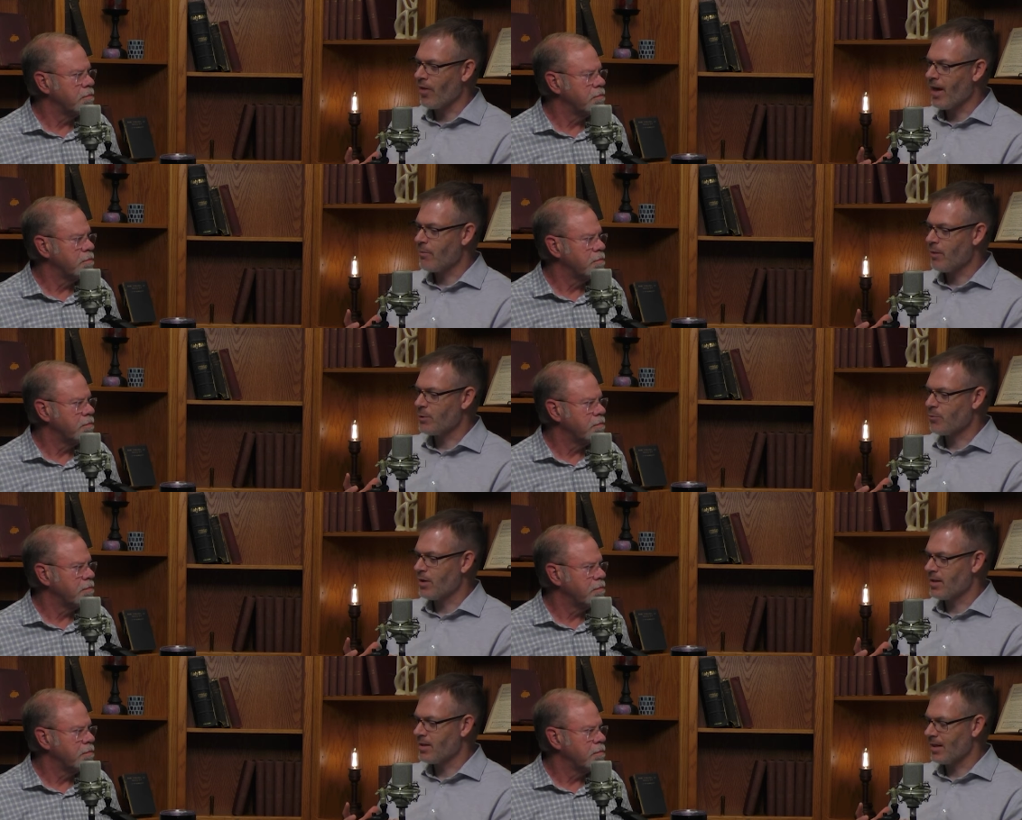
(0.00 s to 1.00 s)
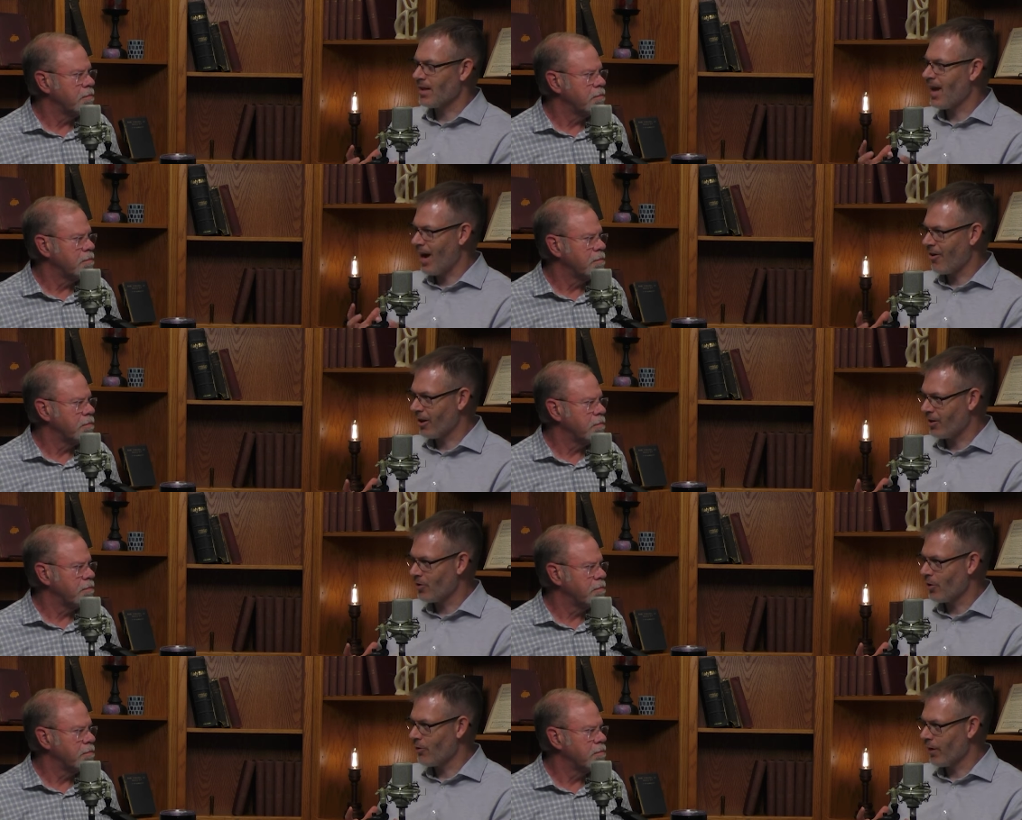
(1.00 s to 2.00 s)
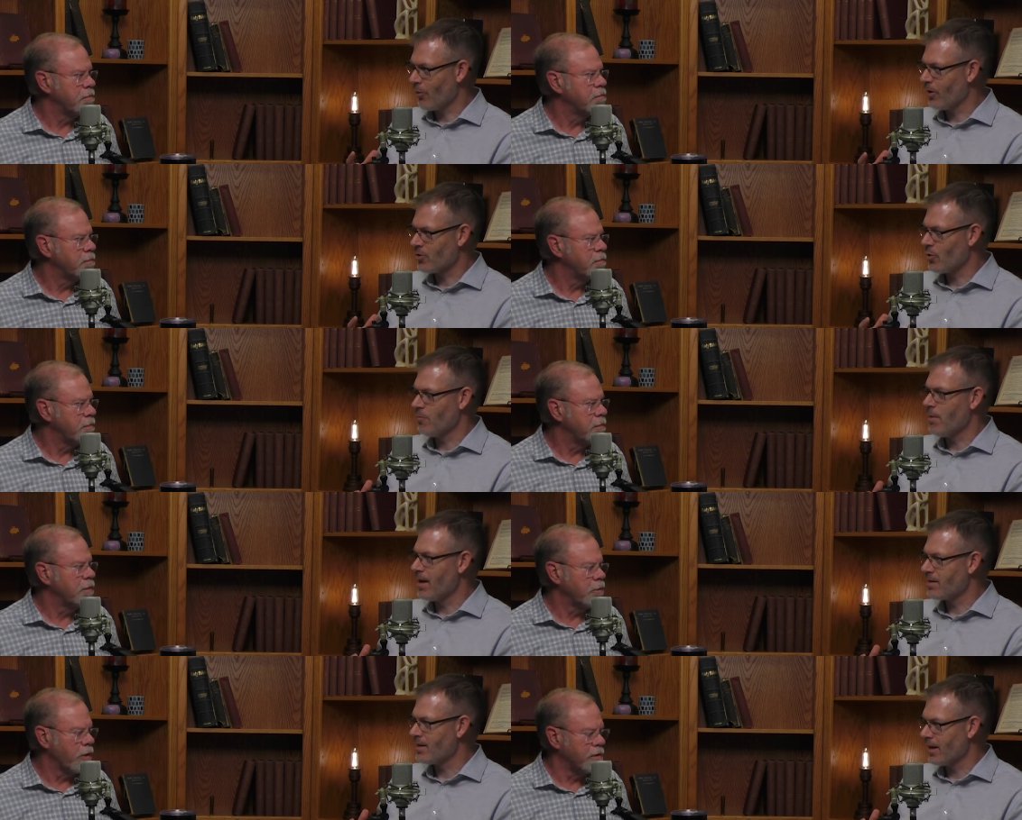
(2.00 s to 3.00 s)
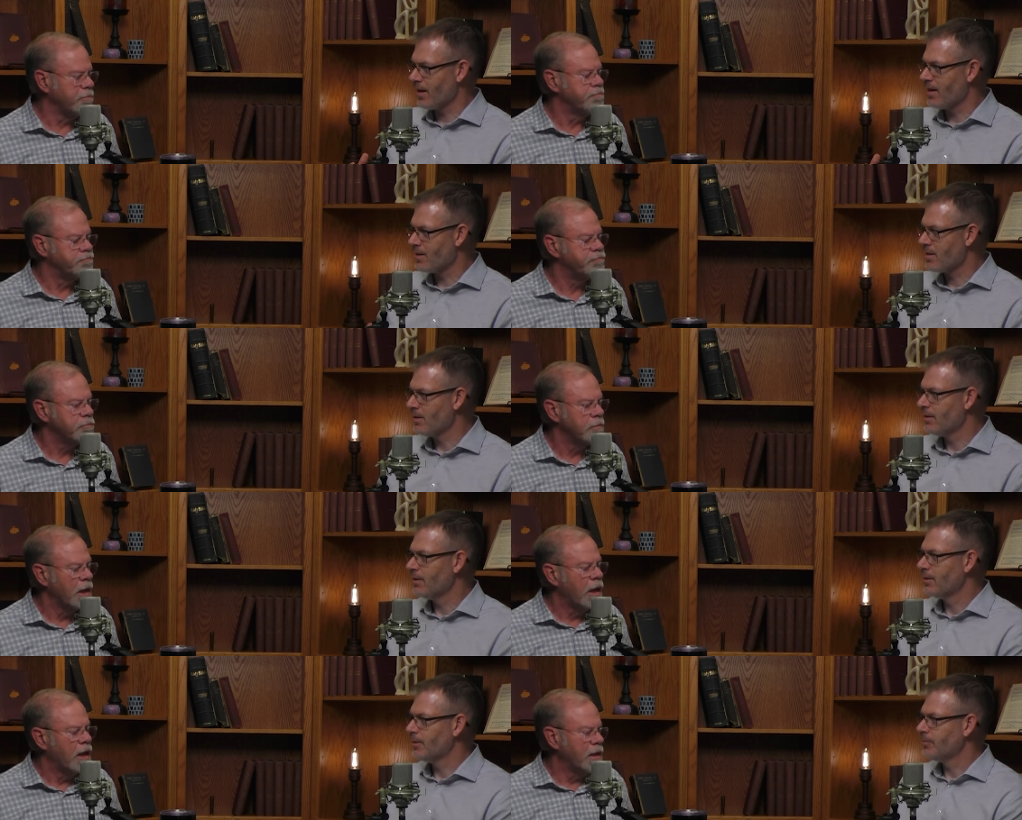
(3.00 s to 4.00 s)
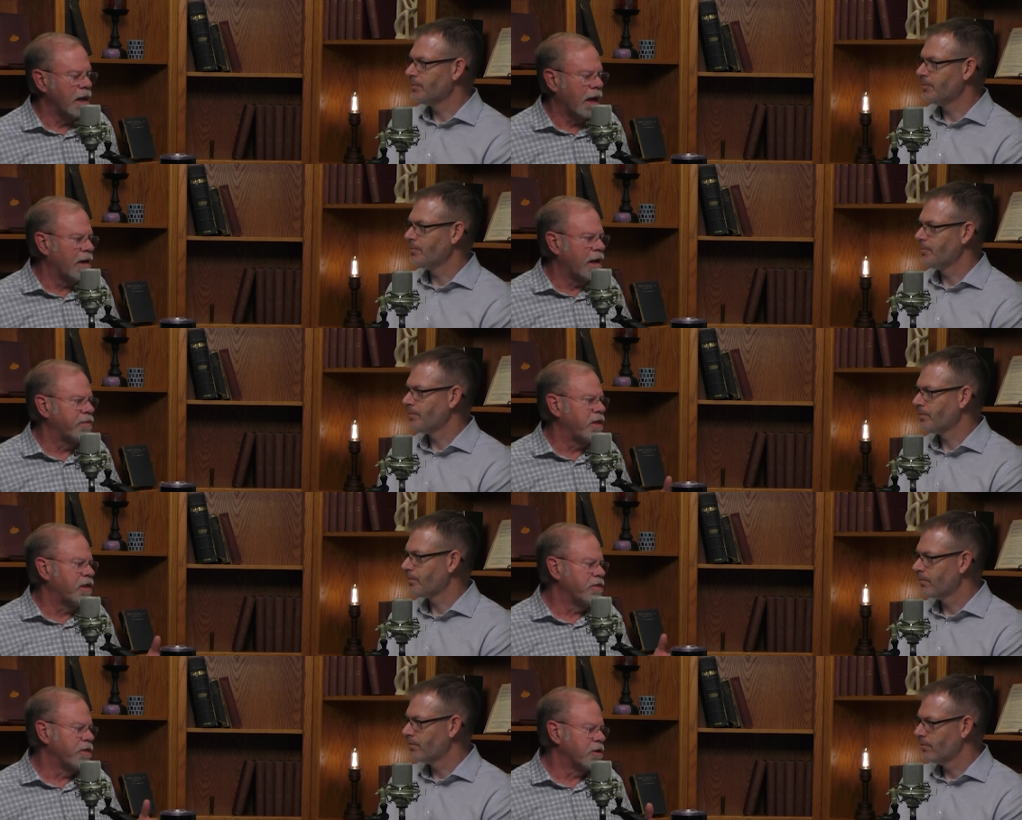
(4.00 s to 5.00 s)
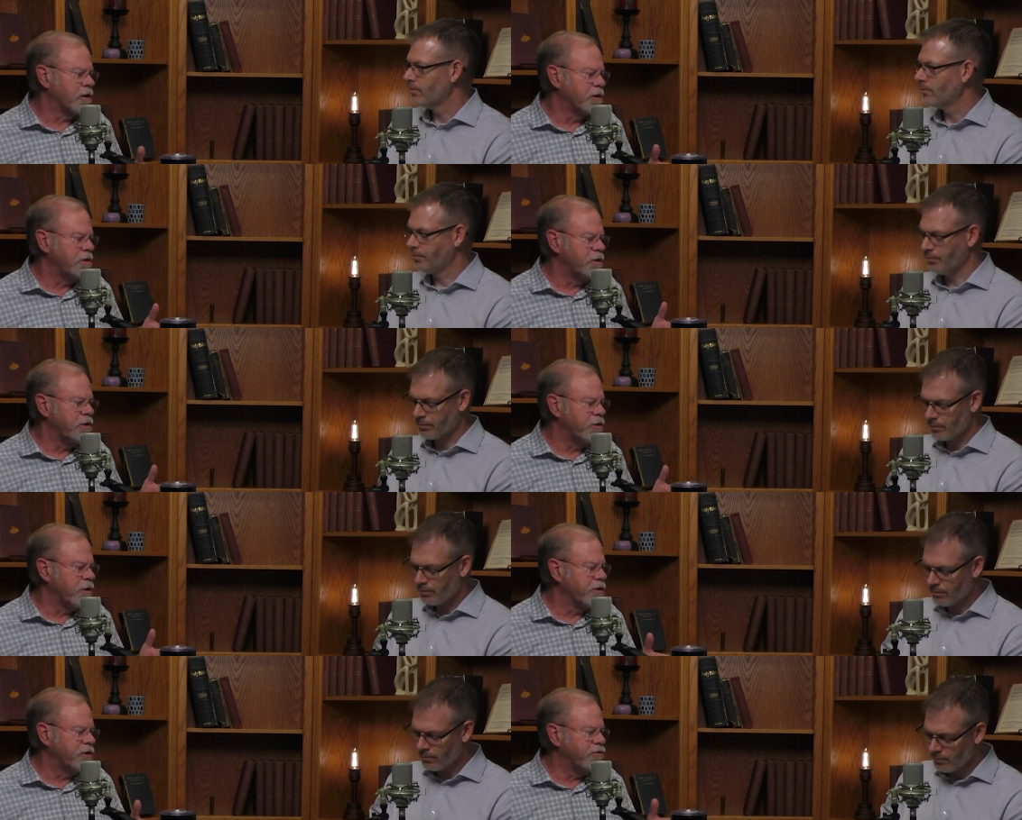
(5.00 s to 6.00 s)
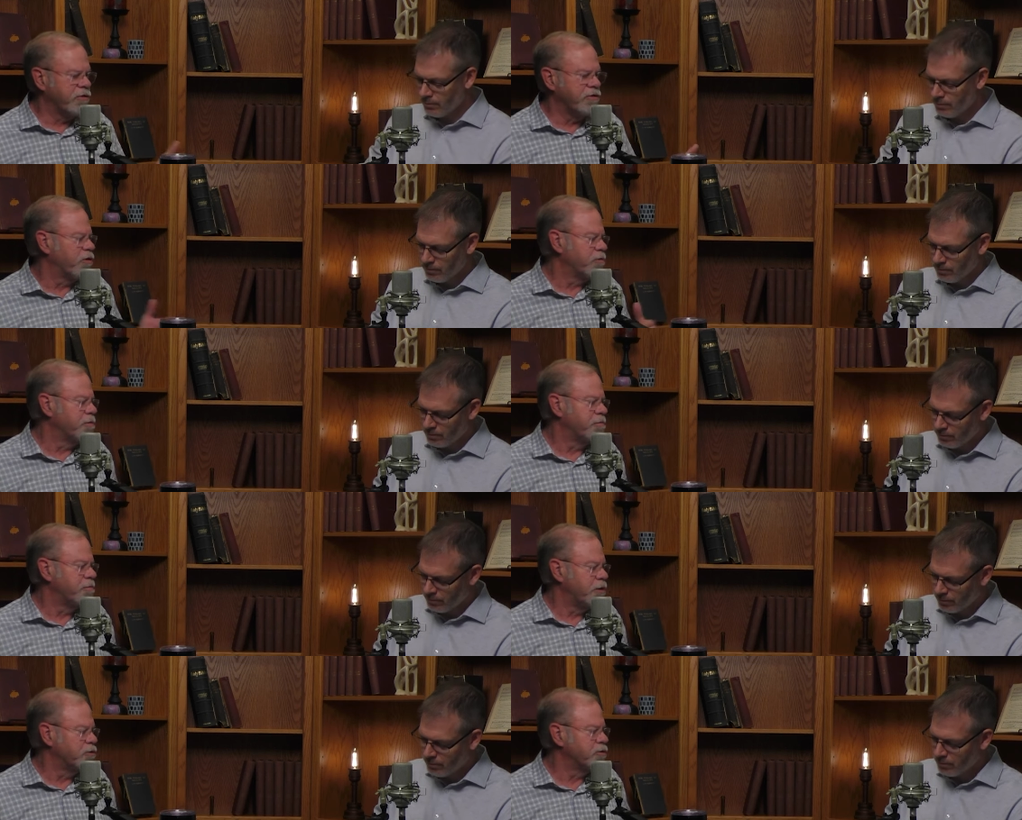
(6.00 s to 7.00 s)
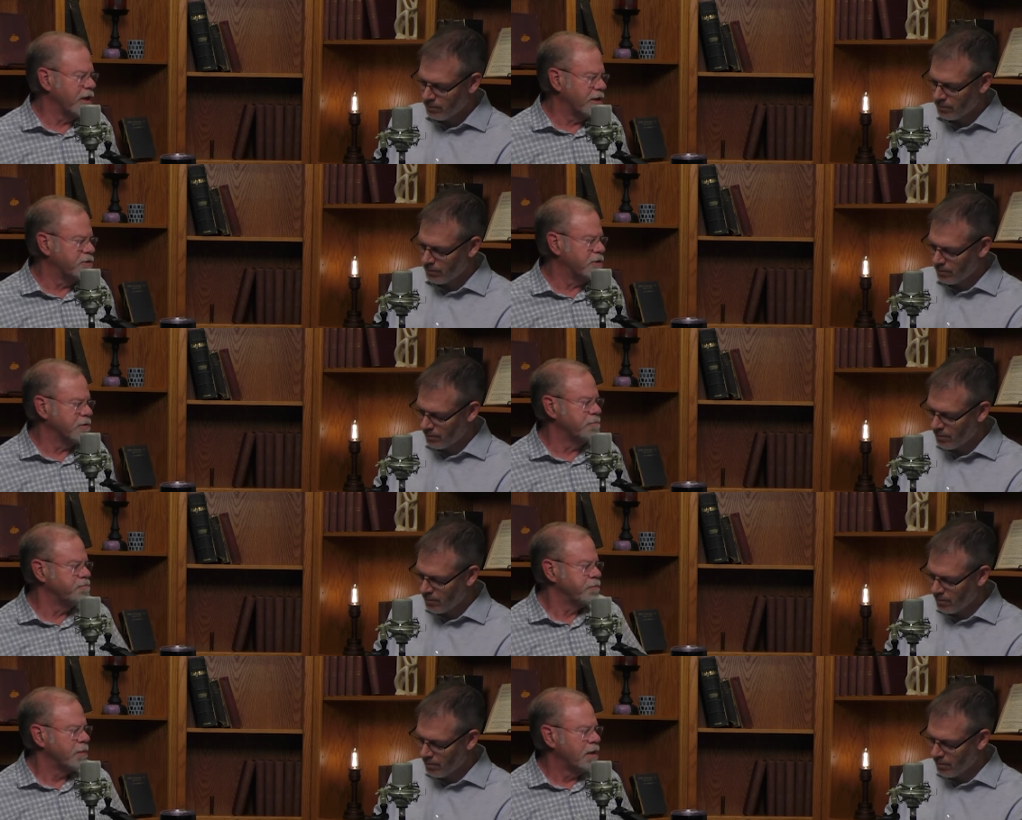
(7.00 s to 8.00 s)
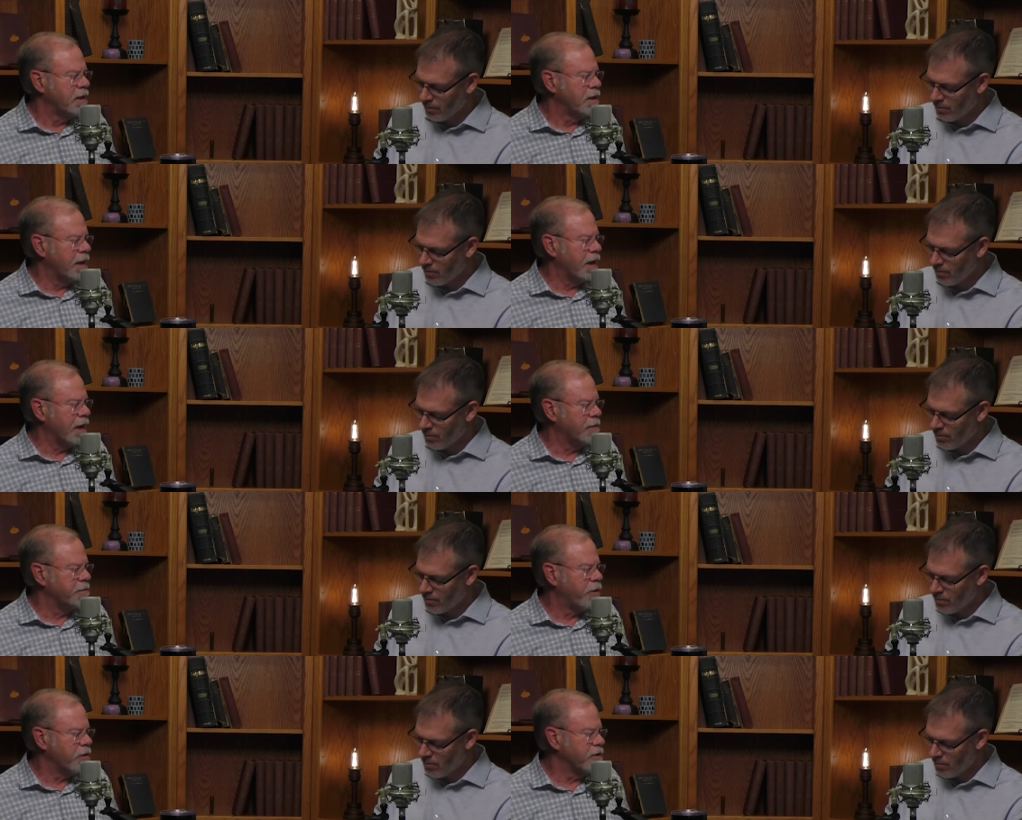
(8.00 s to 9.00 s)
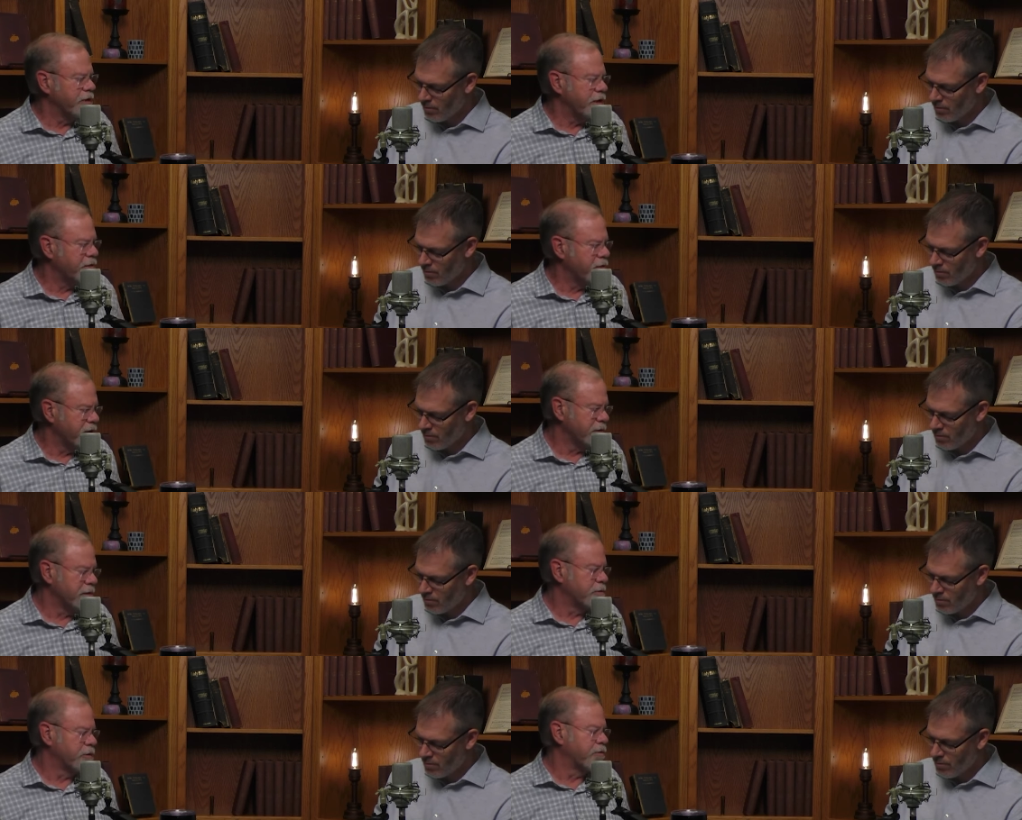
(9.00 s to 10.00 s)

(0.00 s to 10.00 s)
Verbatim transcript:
Speaker 1: they end up expressing is a caricature of it, which torments right. the kids.
Speaker 2: Yeah, I, I, look, there are ditches on both sides here. Mm-hmm. And part of anything that we're